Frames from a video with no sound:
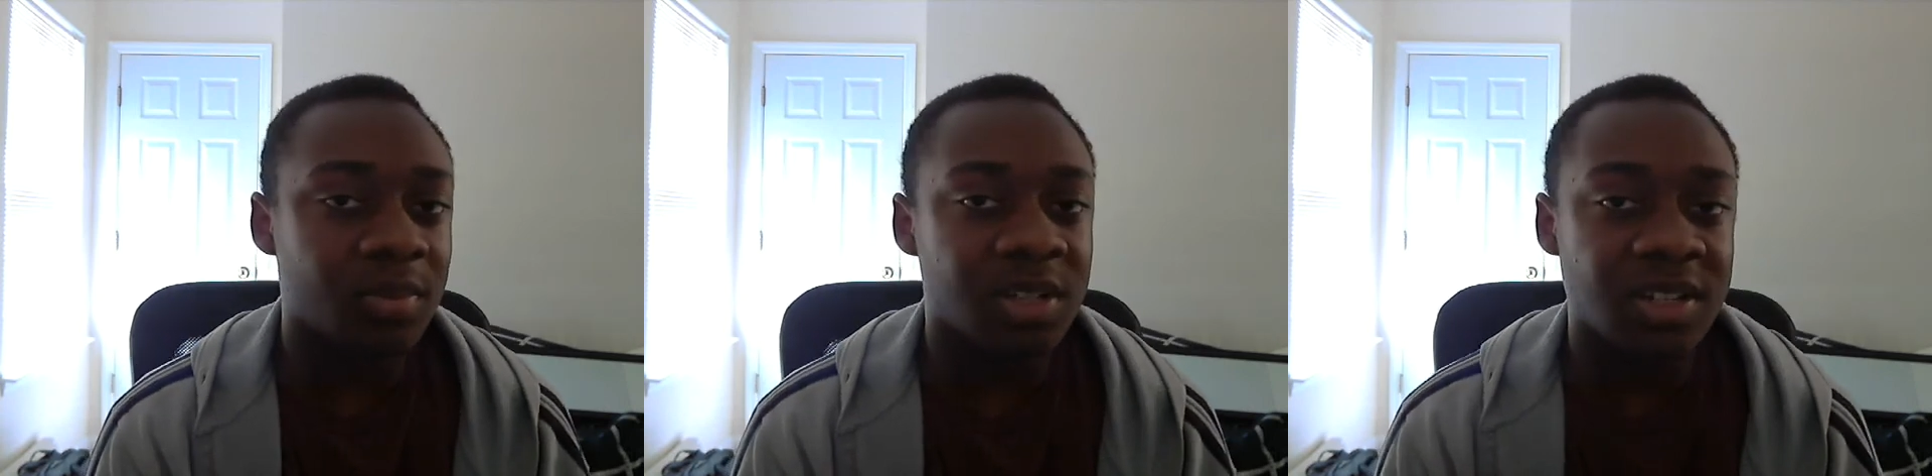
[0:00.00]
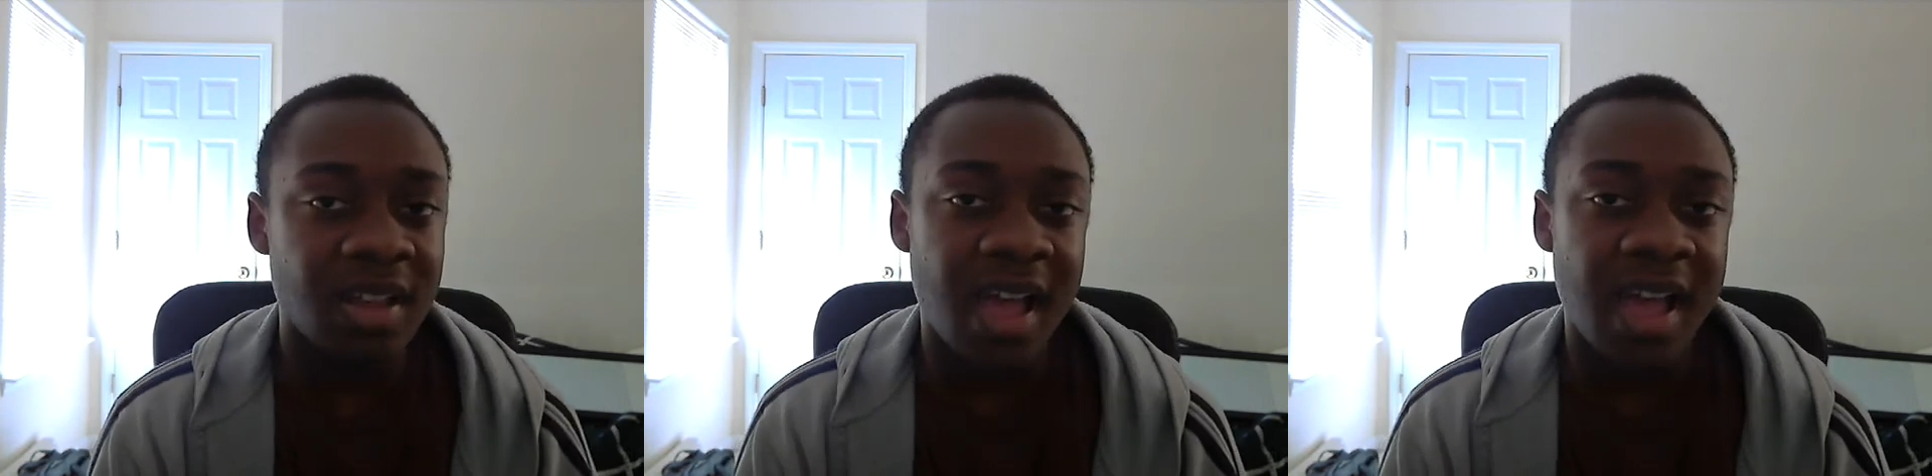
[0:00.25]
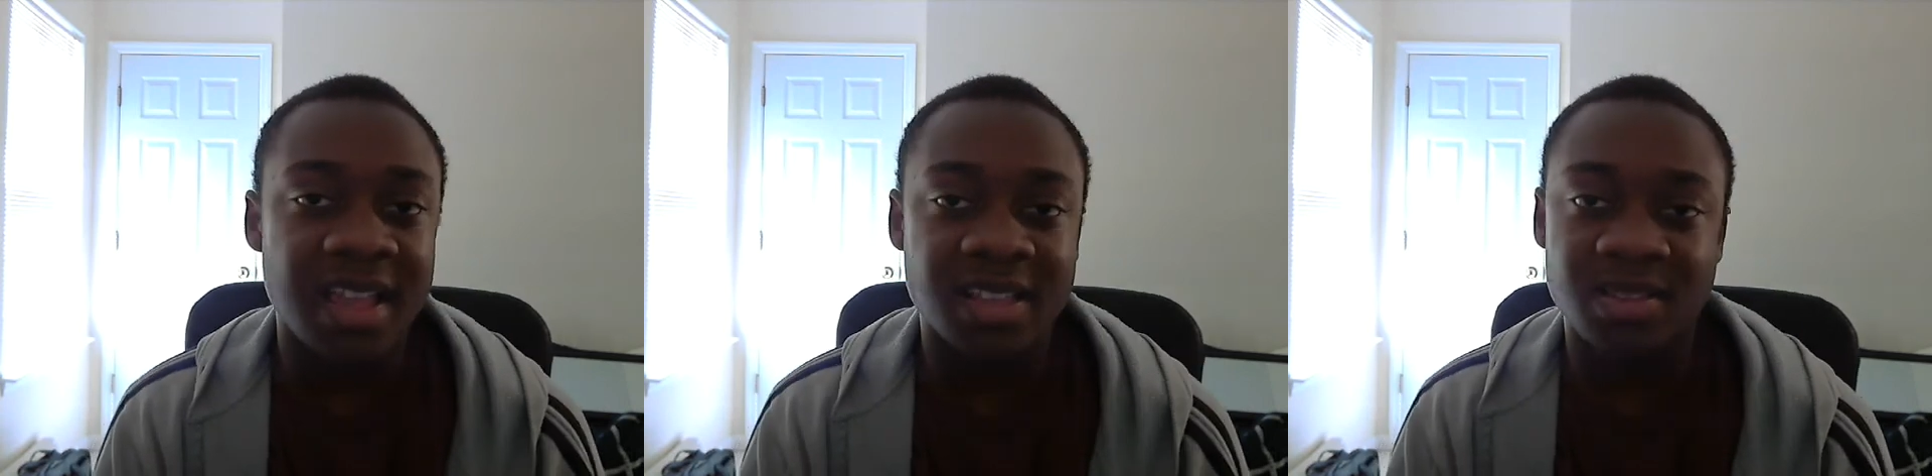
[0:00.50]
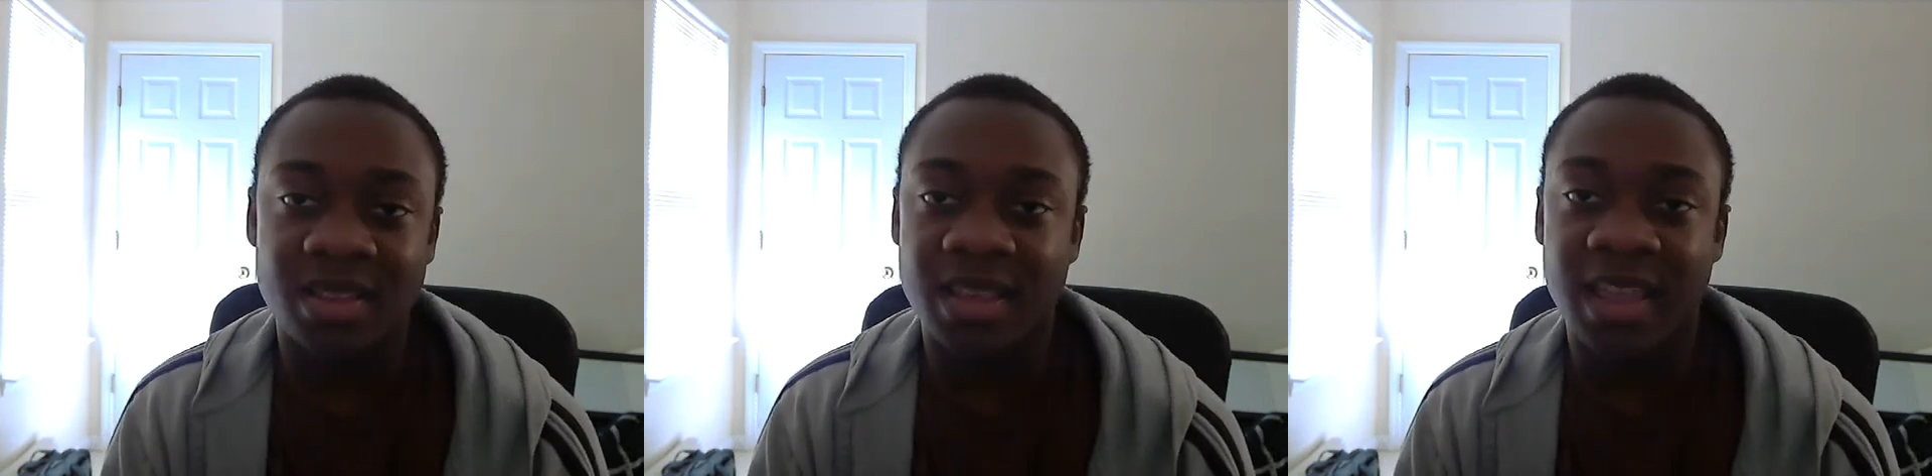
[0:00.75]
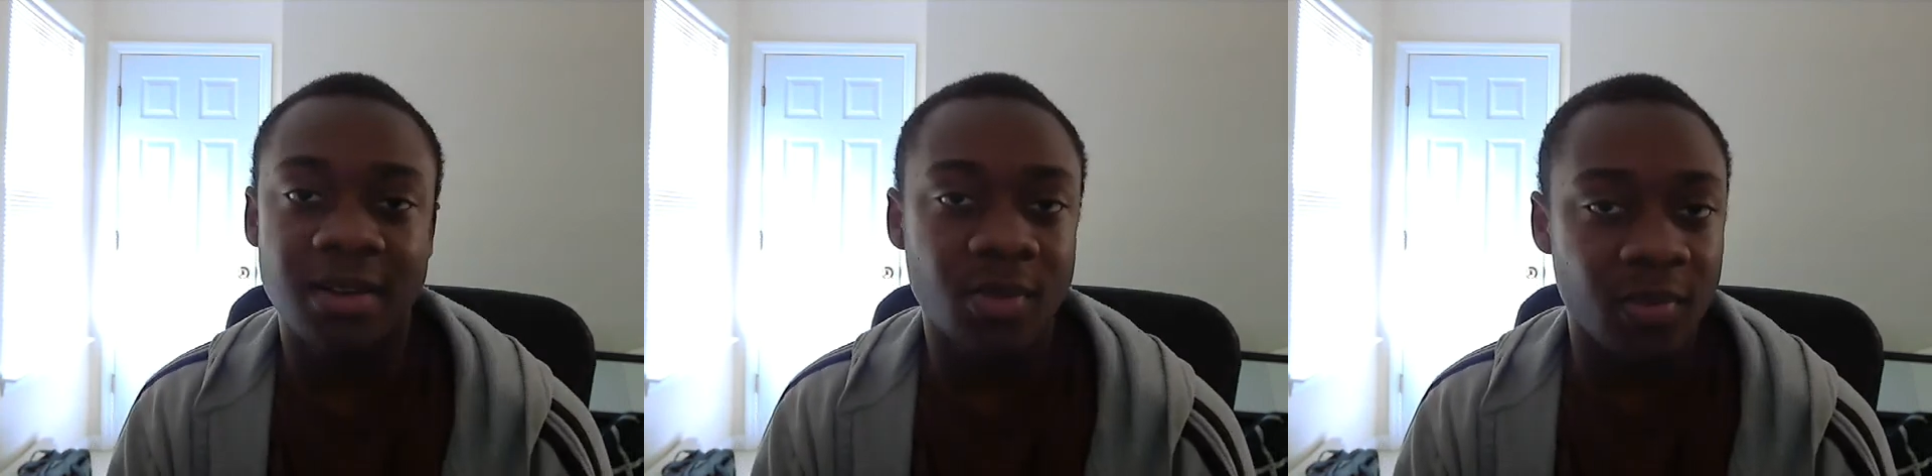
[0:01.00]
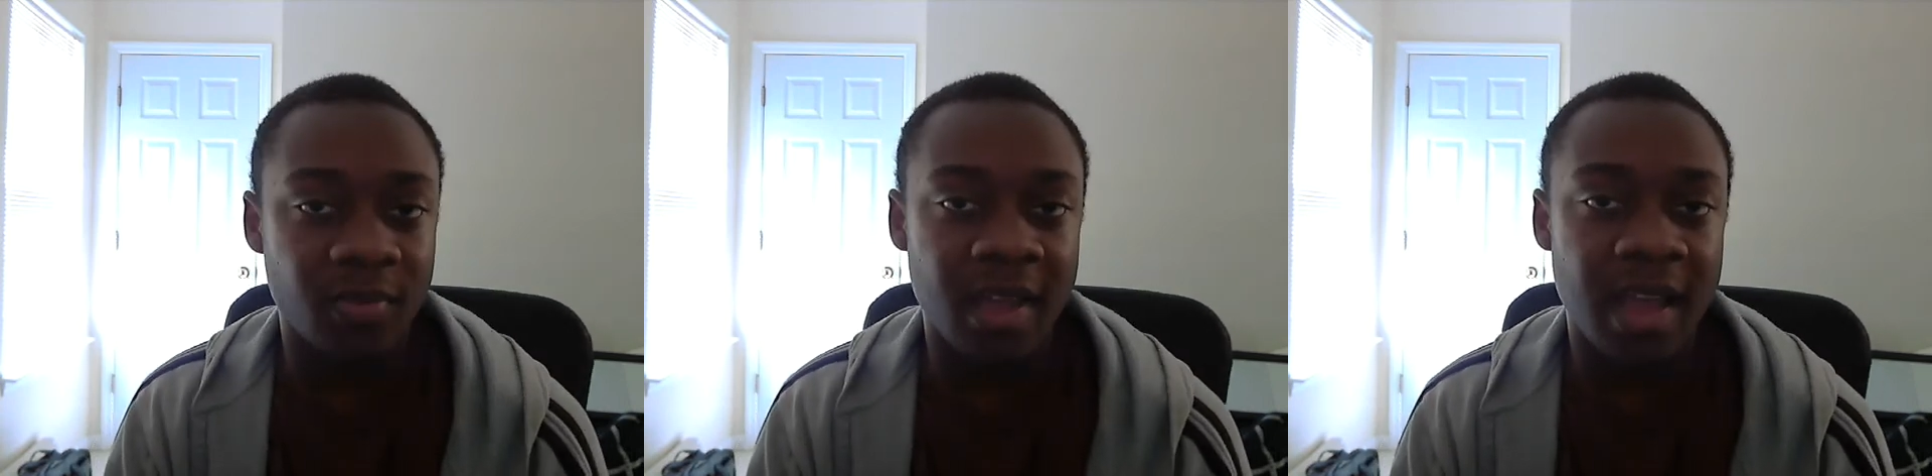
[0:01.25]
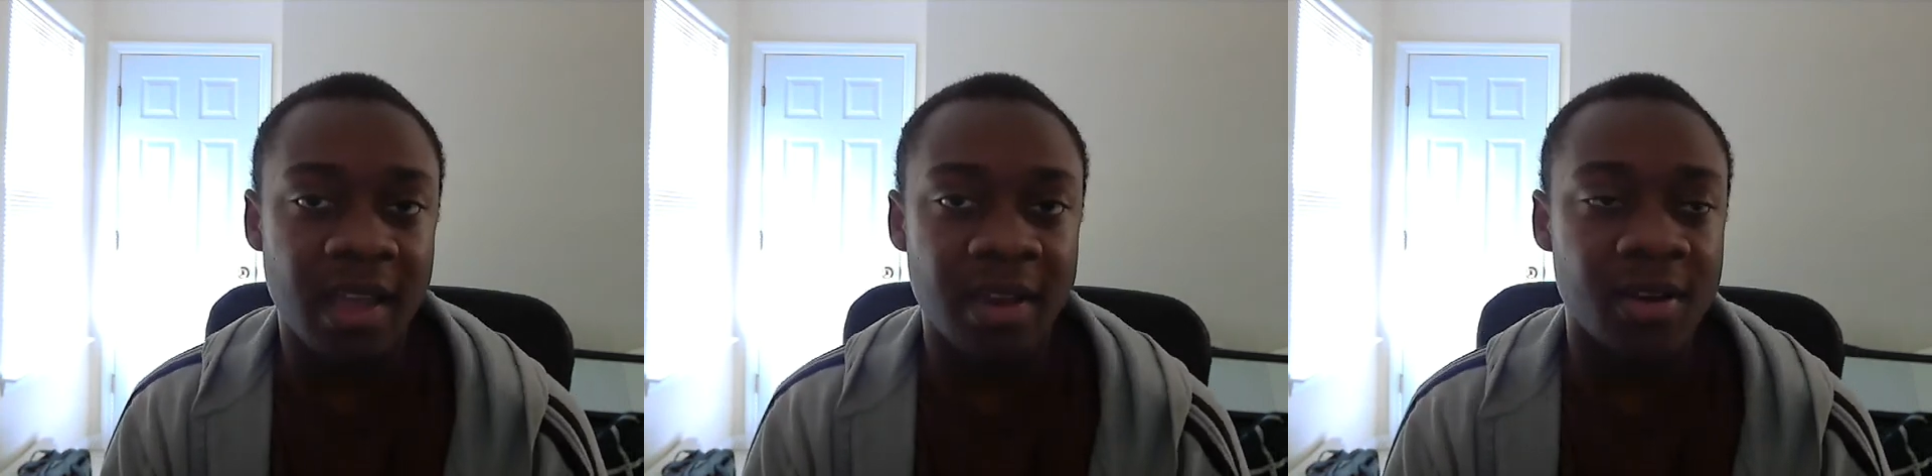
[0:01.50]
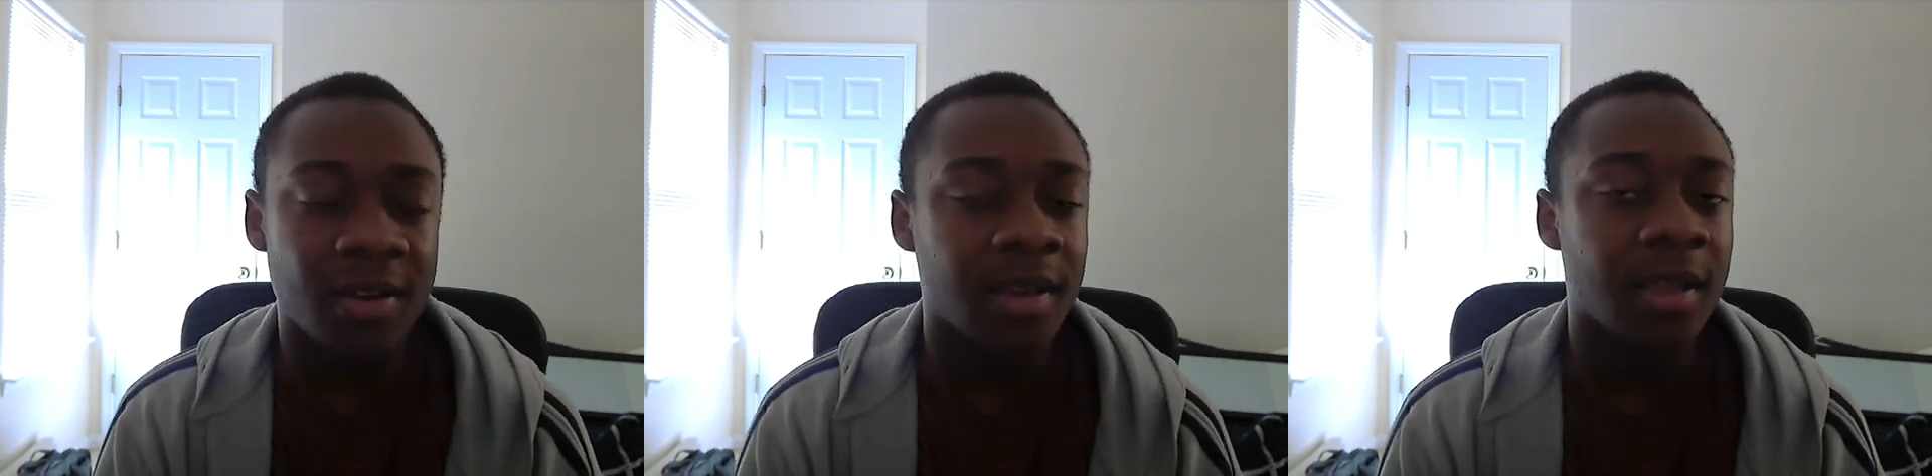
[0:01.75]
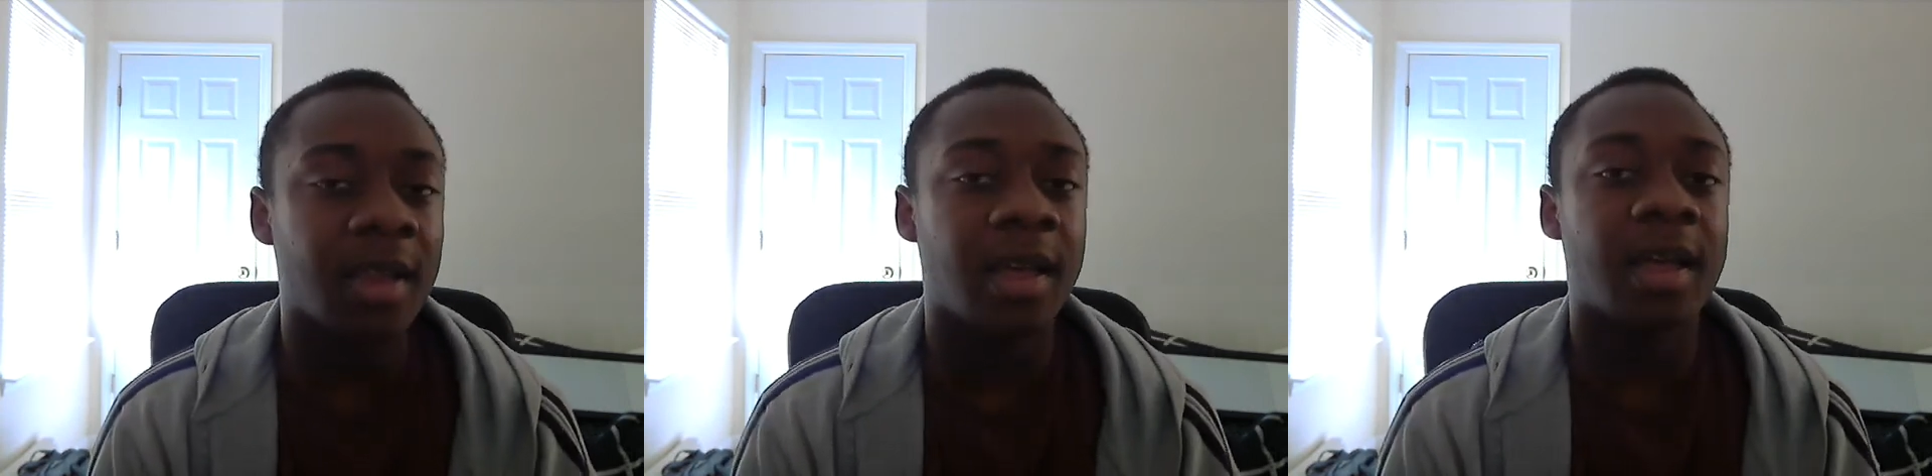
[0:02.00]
shot is the Kindle Fire.